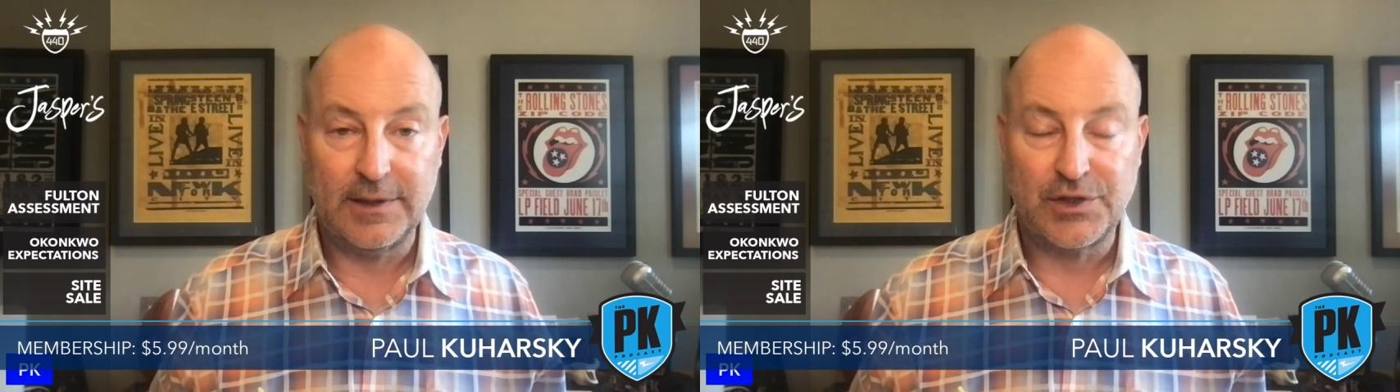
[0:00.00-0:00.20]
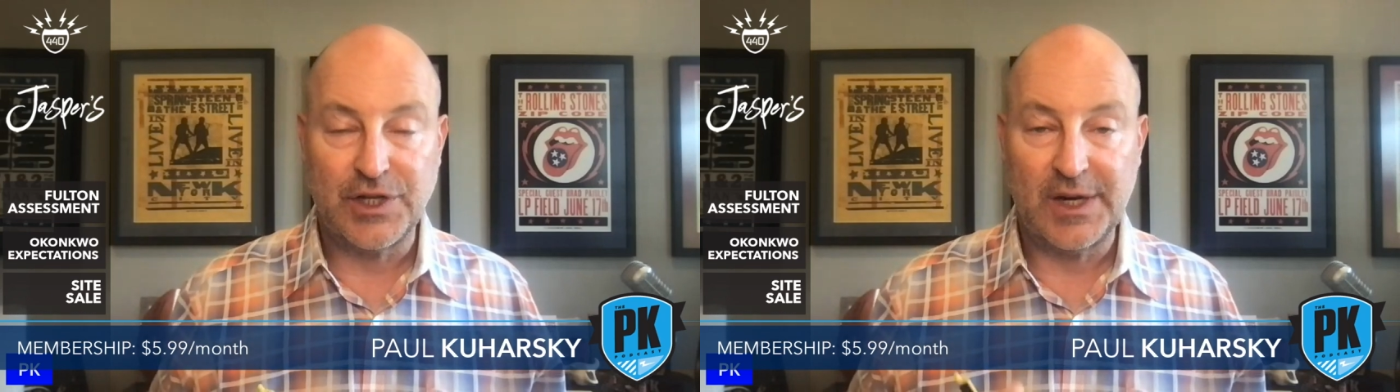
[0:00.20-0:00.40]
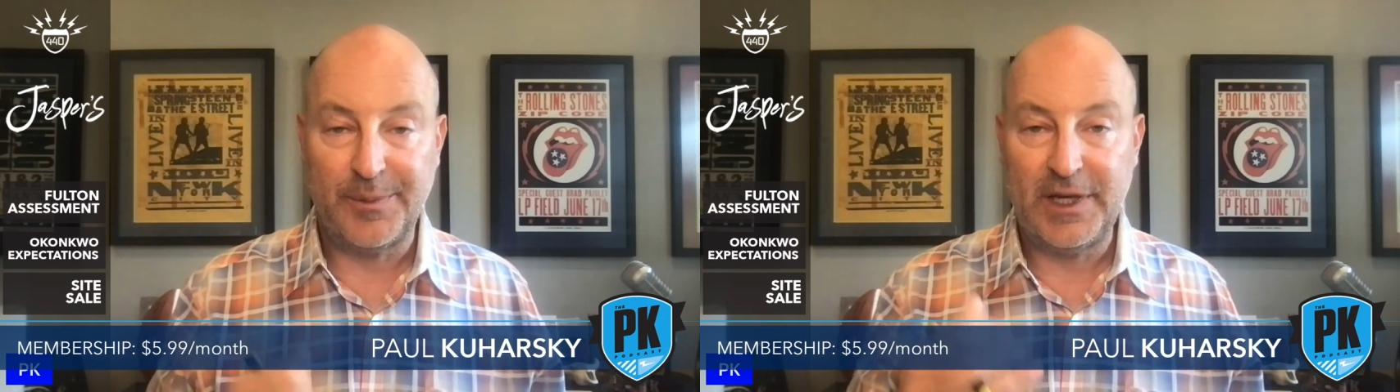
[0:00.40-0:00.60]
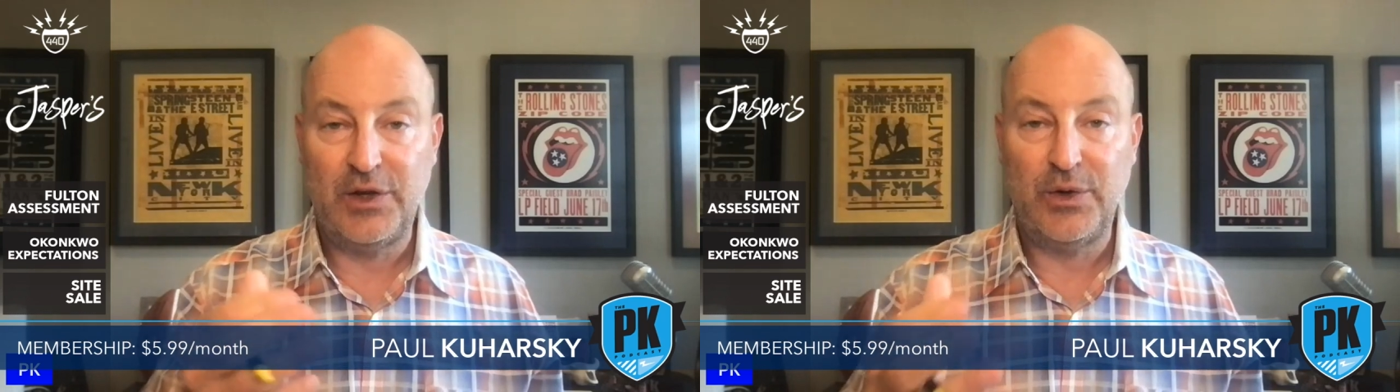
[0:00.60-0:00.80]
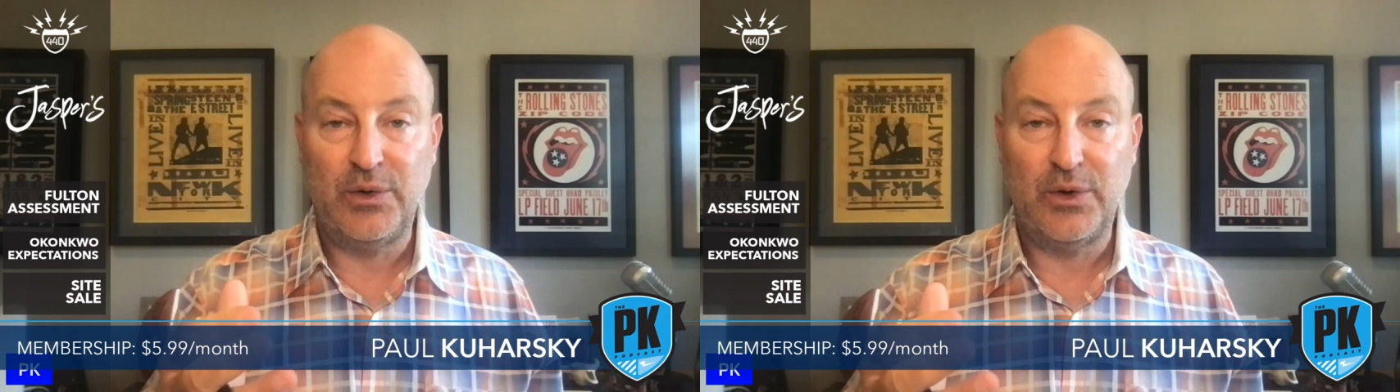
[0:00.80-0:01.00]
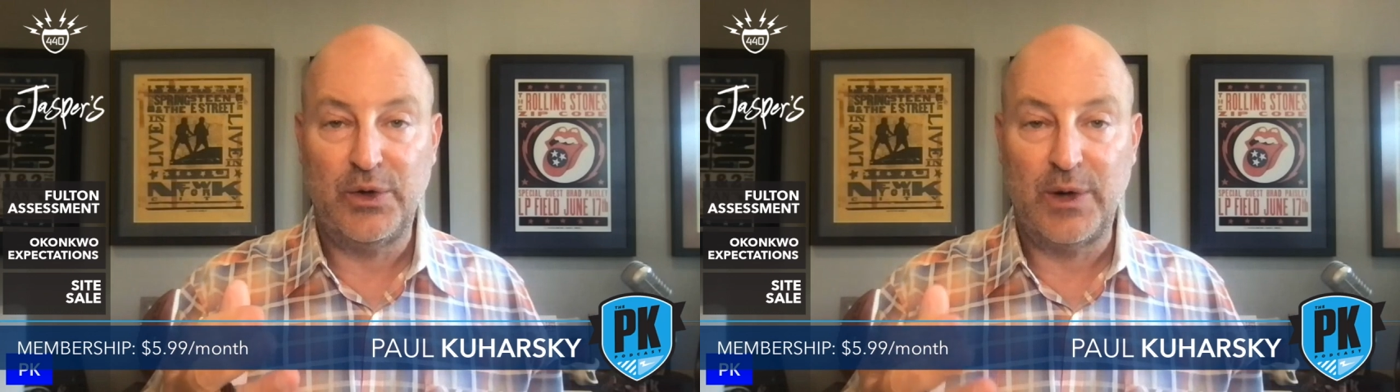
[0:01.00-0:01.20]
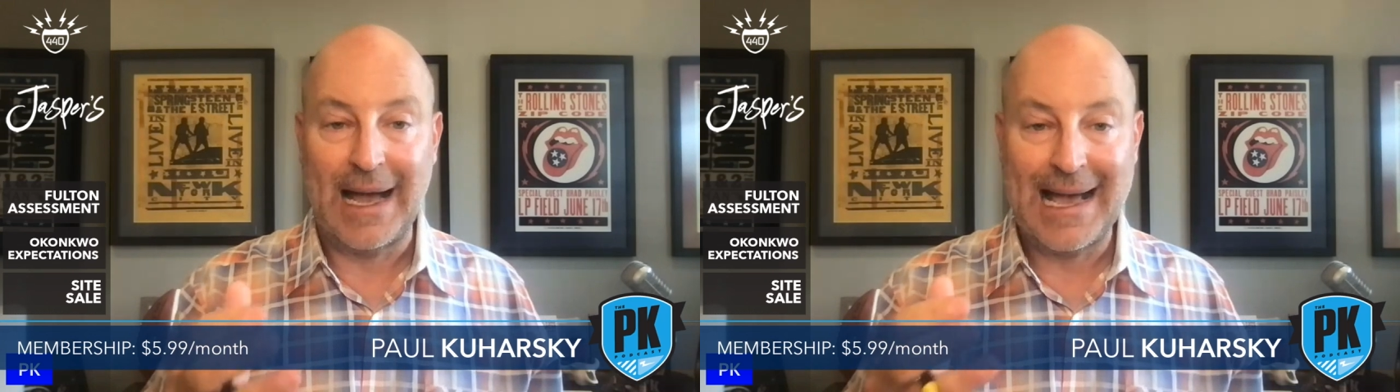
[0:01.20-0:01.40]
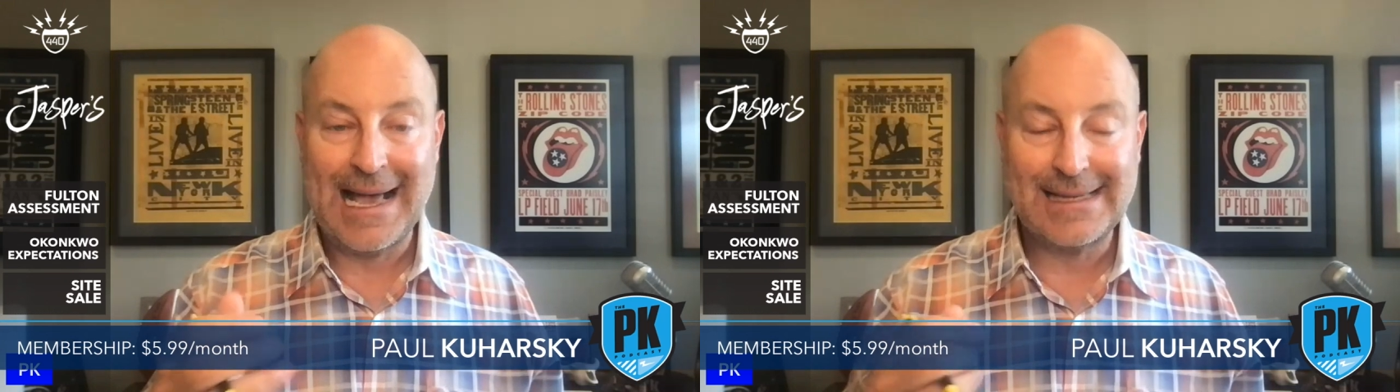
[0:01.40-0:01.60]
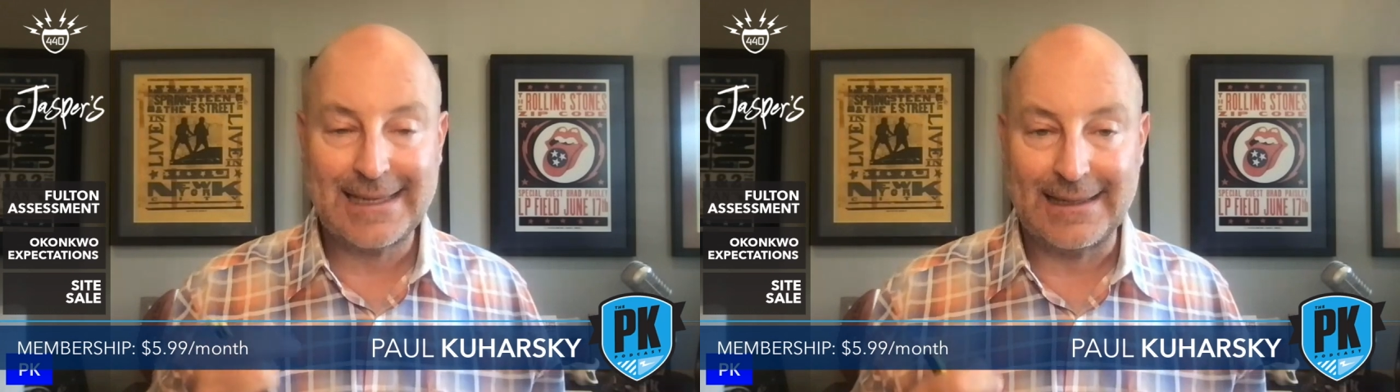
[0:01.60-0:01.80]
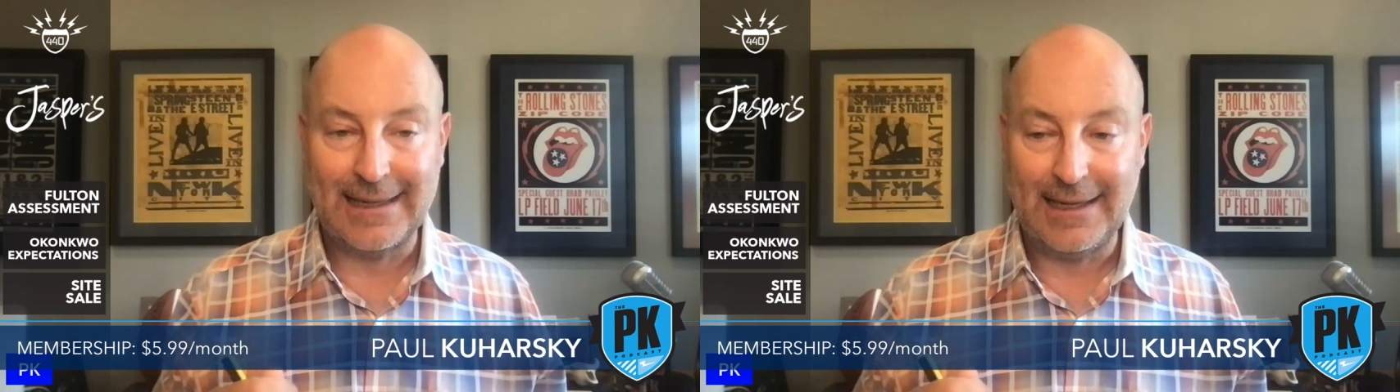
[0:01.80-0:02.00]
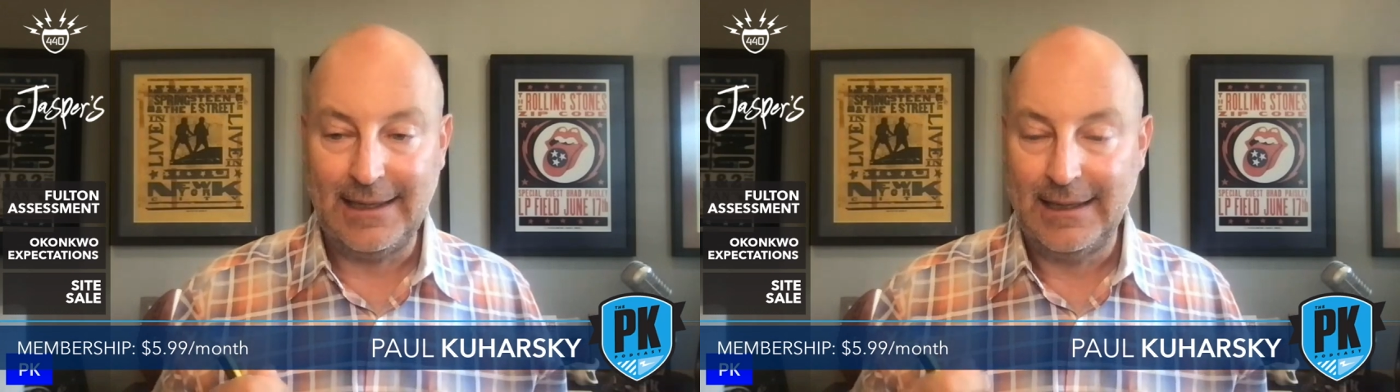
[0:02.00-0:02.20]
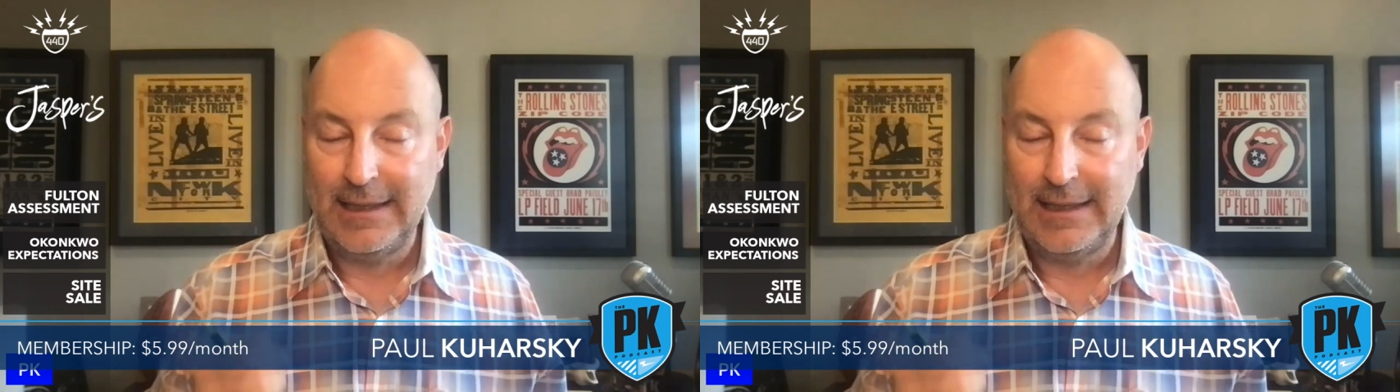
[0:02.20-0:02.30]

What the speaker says: gentleman who asked it.